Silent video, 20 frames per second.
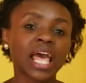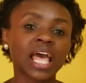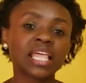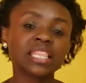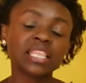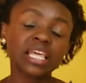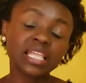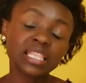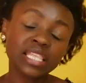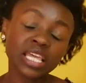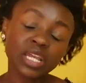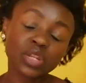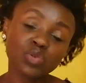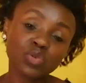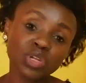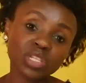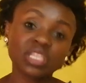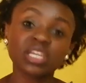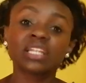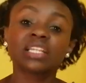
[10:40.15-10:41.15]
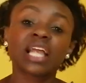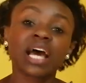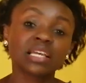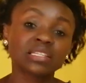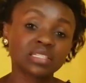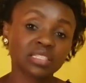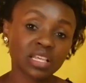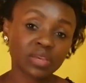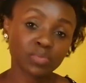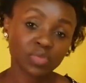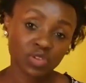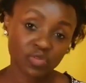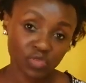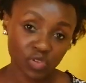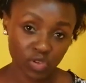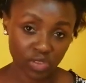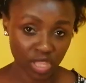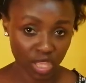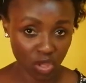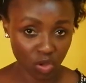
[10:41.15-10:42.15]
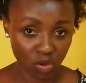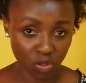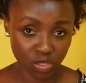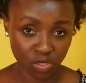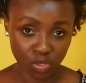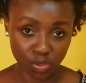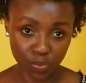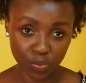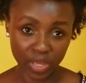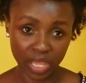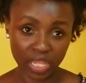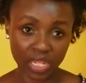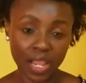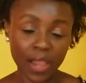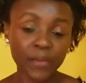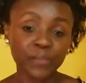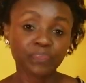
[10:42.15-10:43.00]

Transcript: and then they do it the last thing before they go to bed.